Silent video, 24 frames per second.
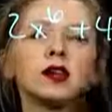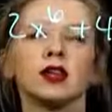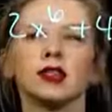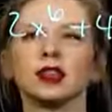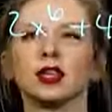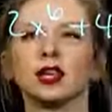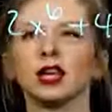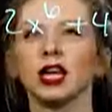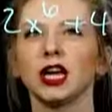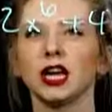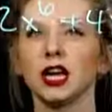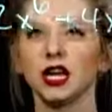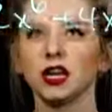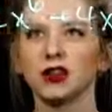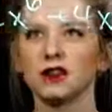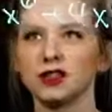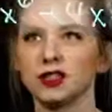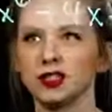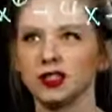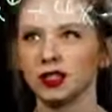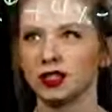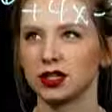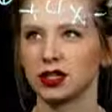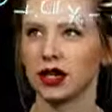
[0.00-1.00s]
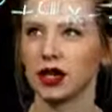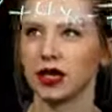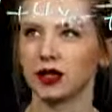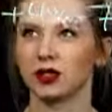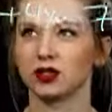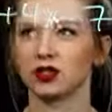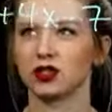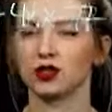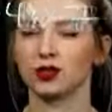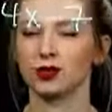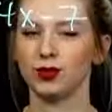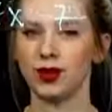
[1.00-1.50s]
The negative is
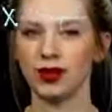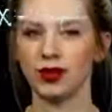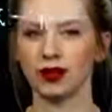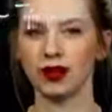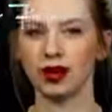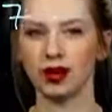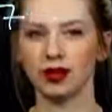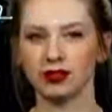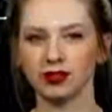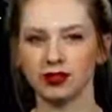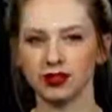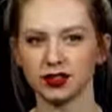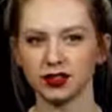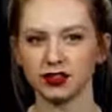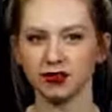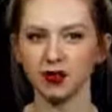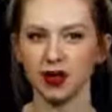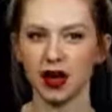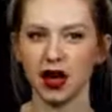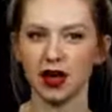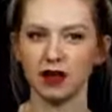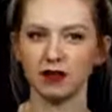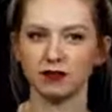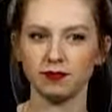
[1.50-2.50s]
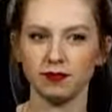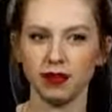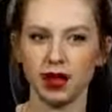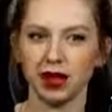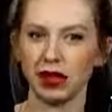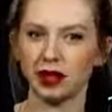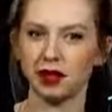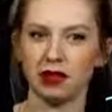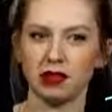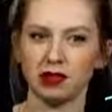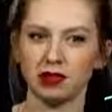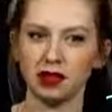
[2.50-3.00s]
attached to that constant 5,
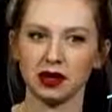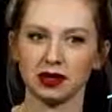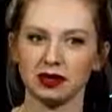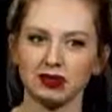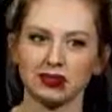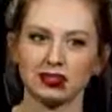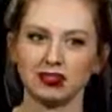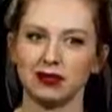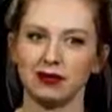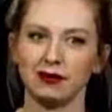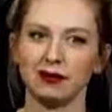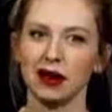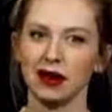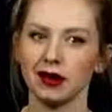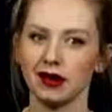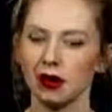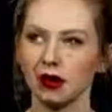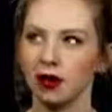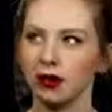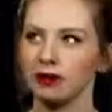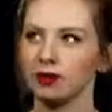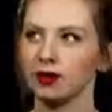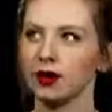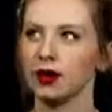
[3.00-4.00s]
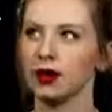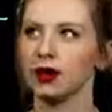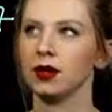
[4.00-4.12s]
making the thing just a negative.